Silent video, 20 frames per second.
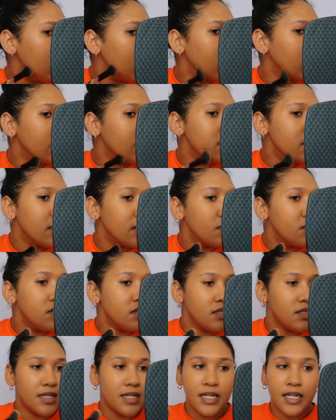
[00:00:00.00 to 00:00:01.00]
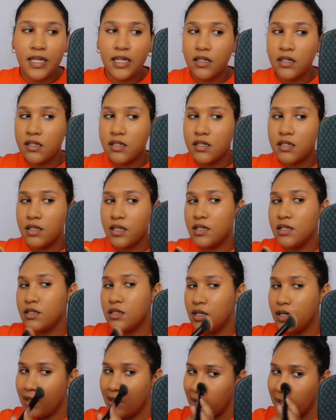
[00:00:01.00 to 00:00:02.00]
There's no streaks. There's
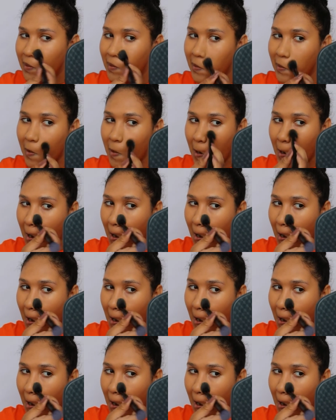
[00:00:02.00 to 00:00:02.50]
no